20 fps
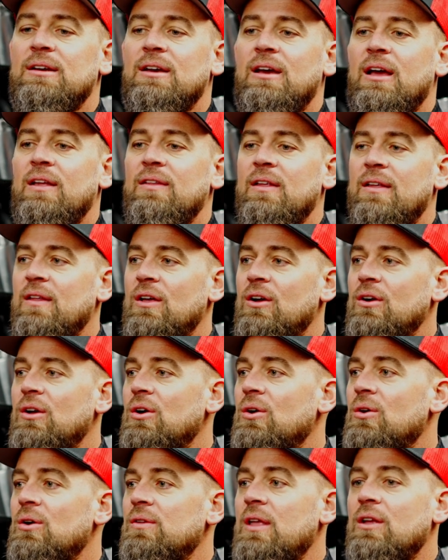And then they'll
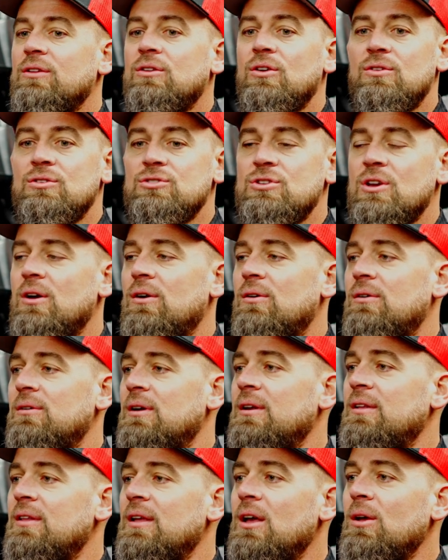go and they'll do the show,
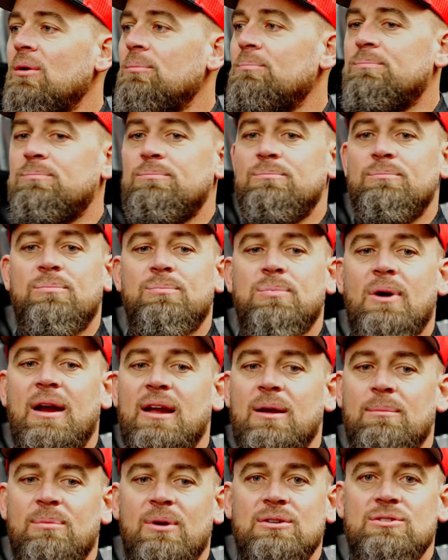and they'll
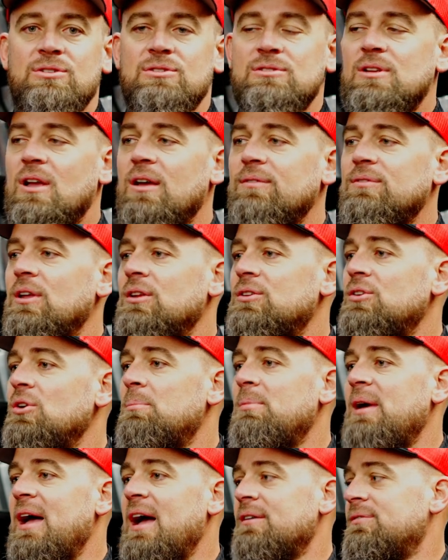break a bunch of stuff. They'll do
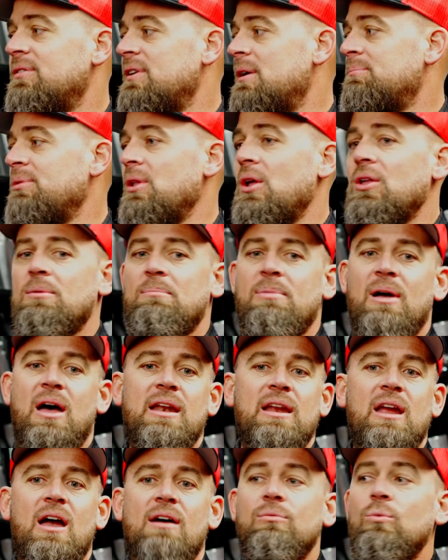a backflip, blow the
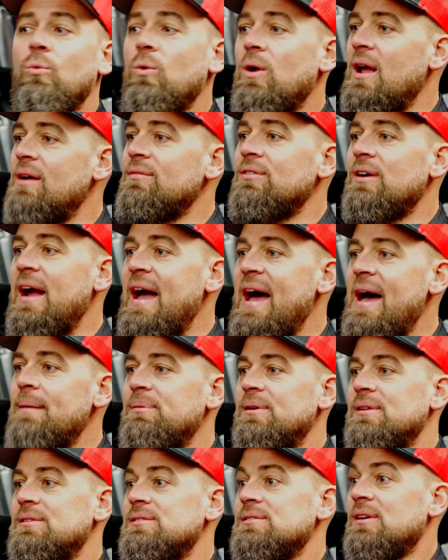body off, whatever
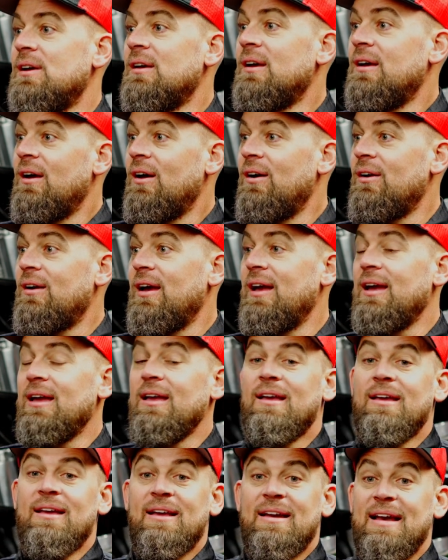happens. Okay.
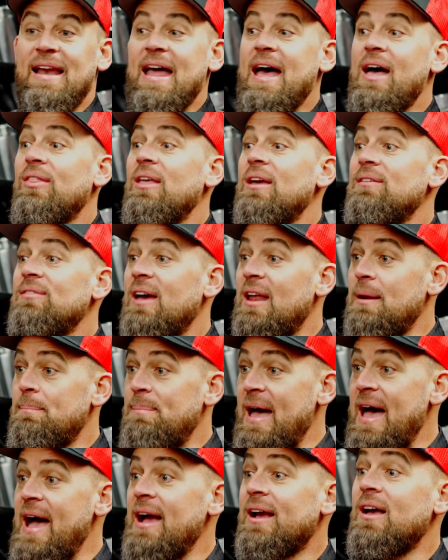Now they've got to
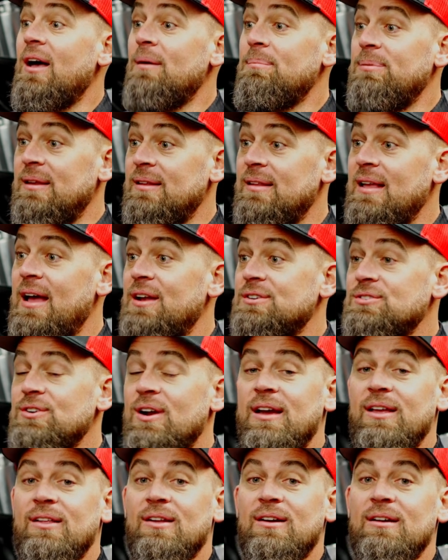pack up in that
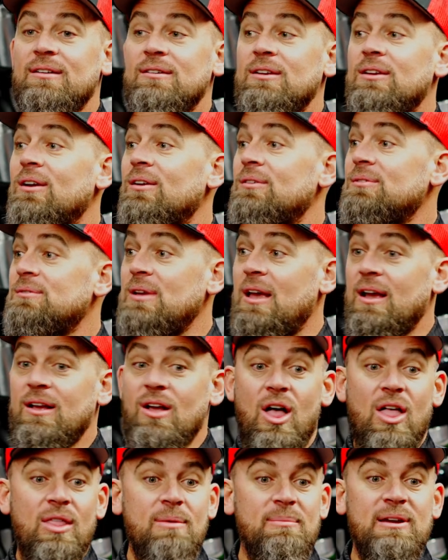trailer, take
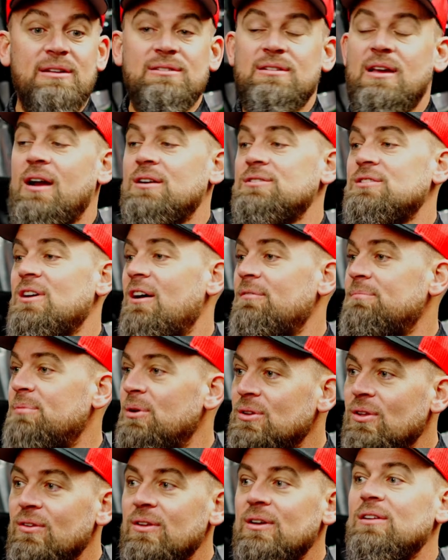all the big tires off,
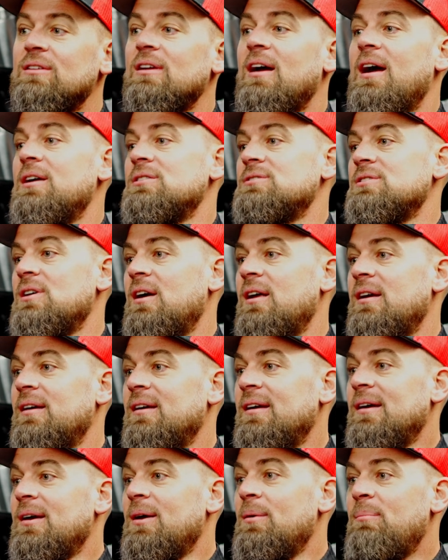put the little tires on,
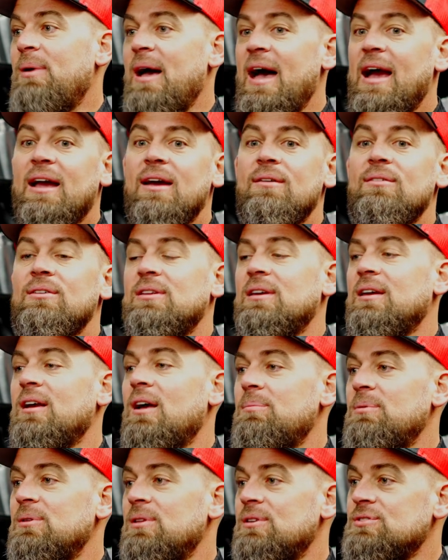pack everything
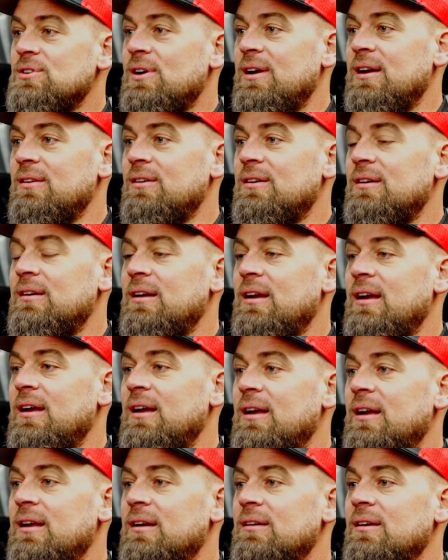up in the trailer,
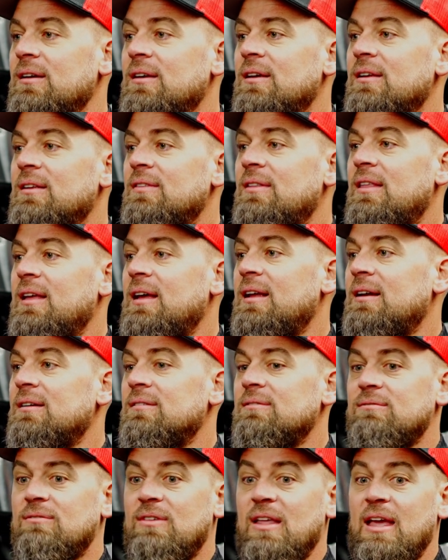and
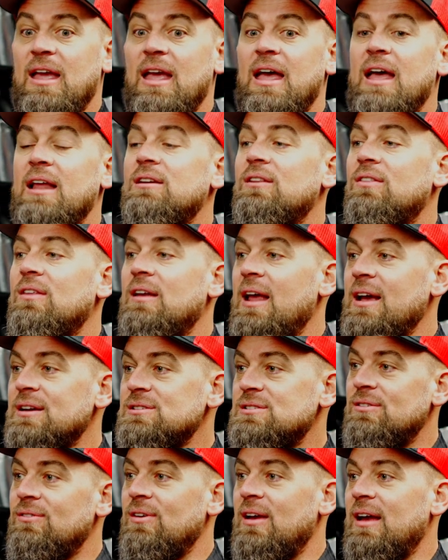then they head to the
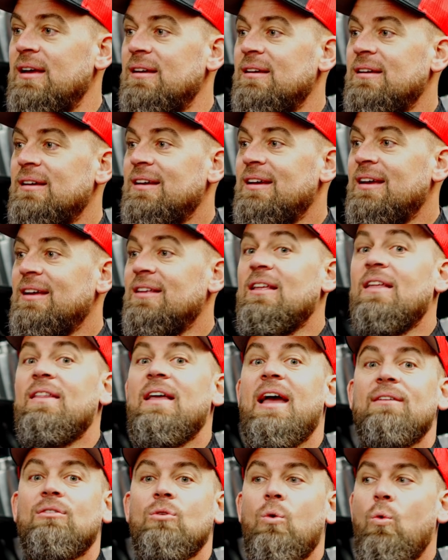next event. Then
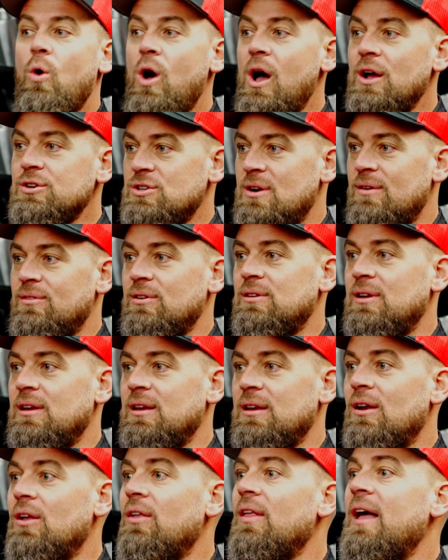they have to wash
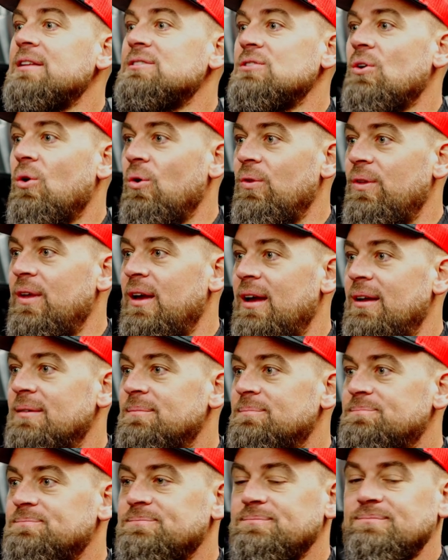everything. That's a whole day.
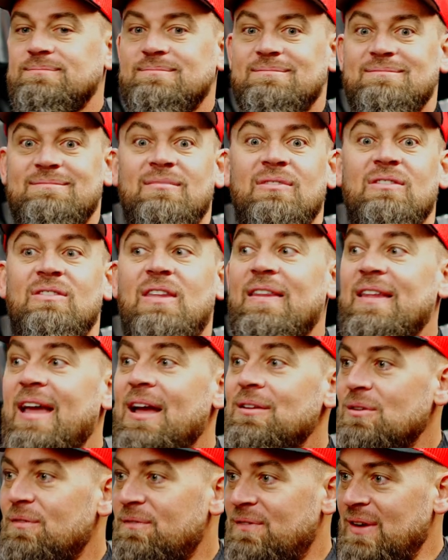Then they
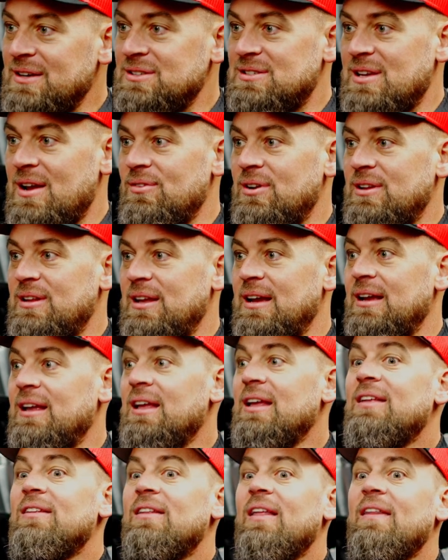have to fix everything.
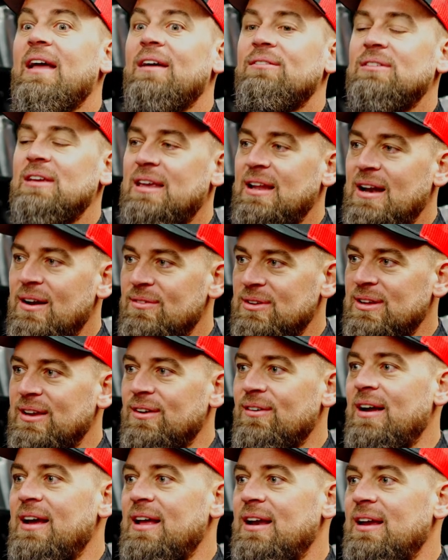Then they have to get
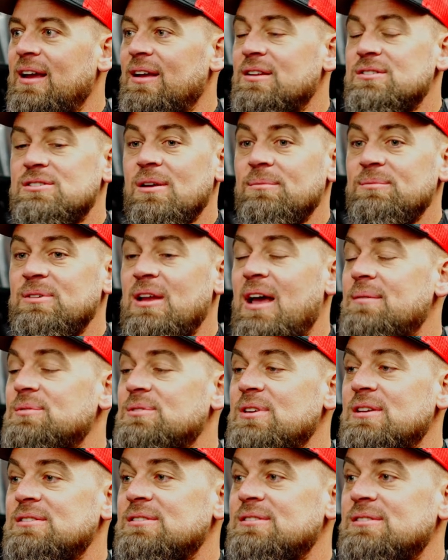everything ready. And
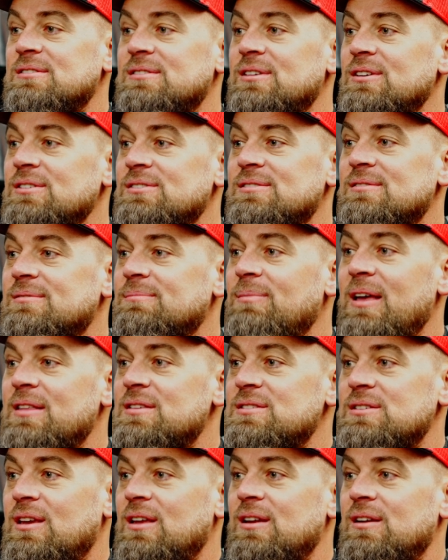sometimes it's just by
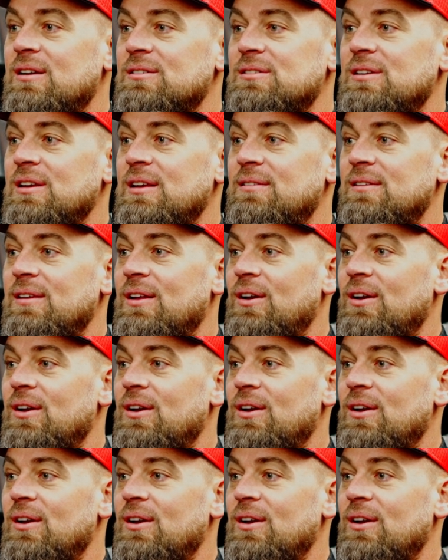the skin of your teeth.